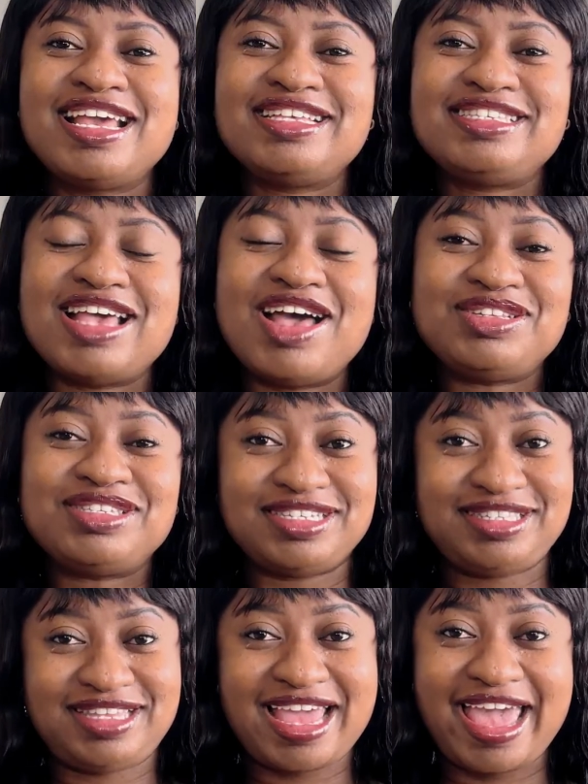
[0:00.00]
So
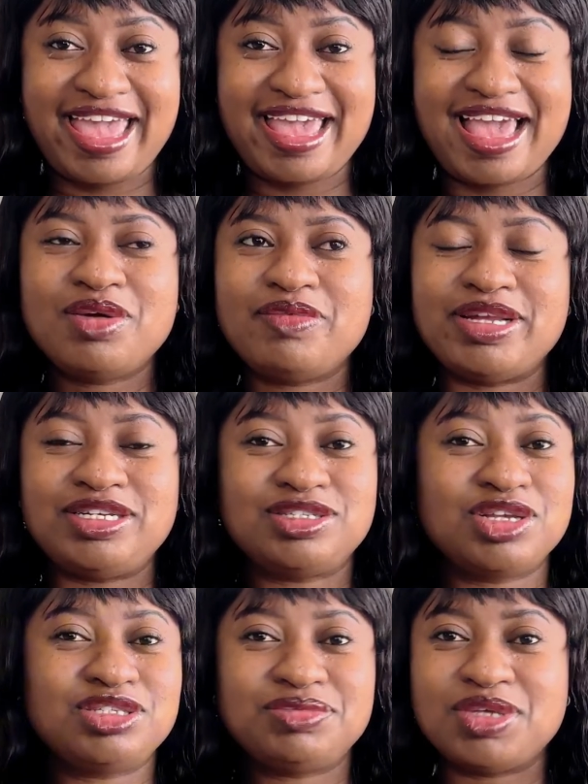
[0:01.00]
today, we're just
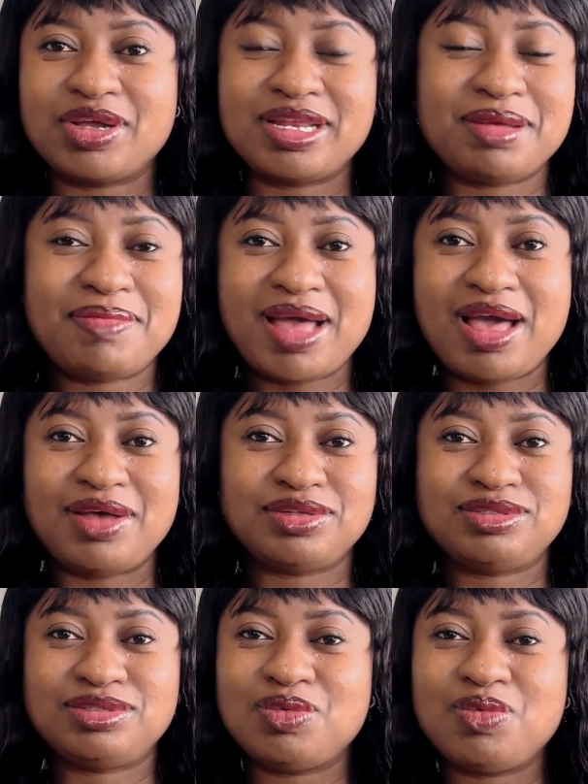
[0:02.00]
going to be talking
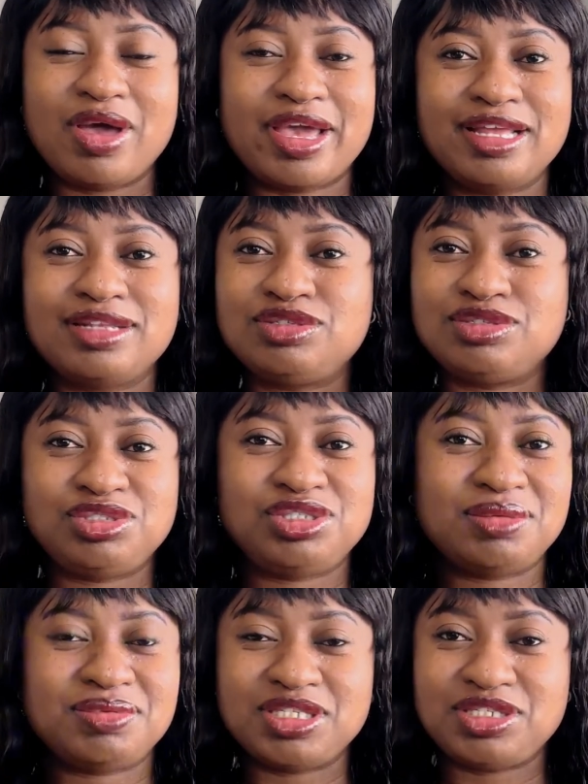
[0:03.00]
about working 2
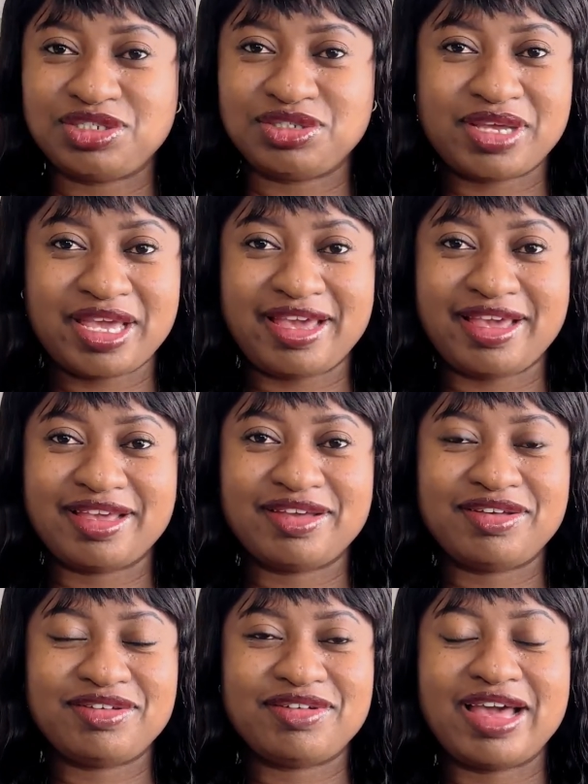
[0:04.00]
jobs in the UK.
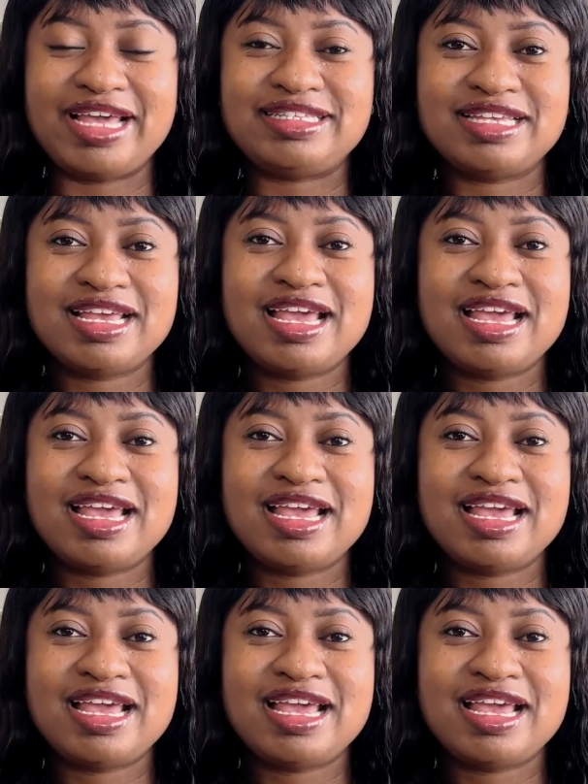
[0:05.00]
All right.